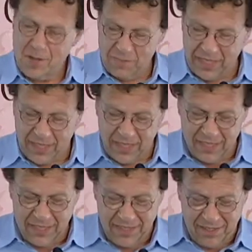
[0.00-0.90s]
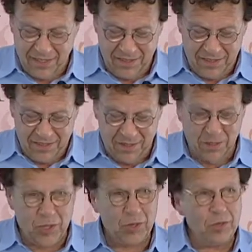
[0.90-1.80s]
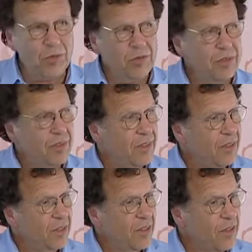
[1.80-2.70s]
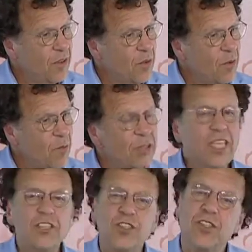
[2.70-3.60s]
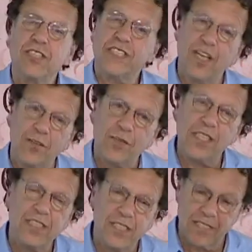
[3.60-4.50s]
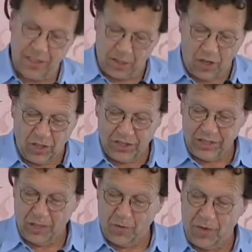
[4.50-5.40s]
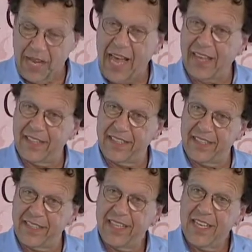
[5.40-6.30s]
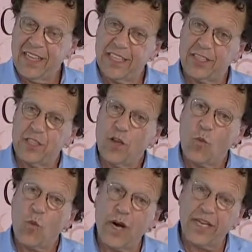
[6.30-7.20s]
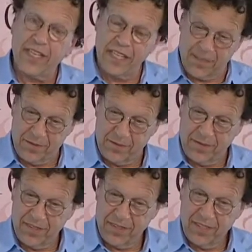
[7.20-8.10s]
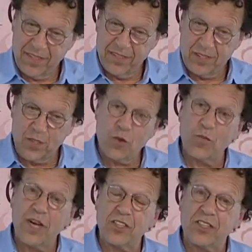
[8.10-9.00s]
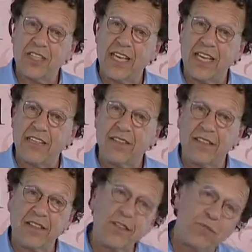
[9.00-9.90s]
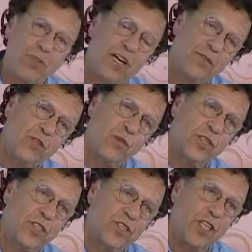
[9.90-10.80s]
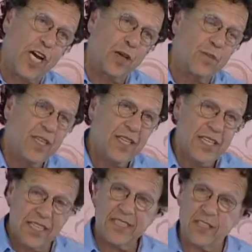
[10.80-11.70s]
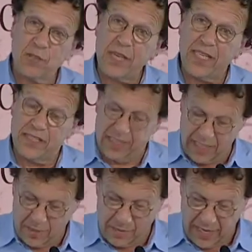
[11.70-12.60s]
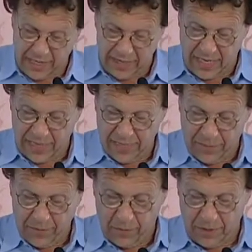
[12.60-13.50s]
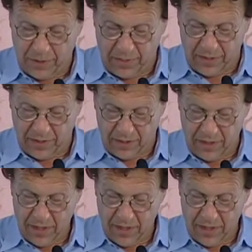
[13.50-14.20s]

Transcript: because you do plunge yourself into this alternate reality, this what if so much. And part of doing your job is to make it seem as, as if it were something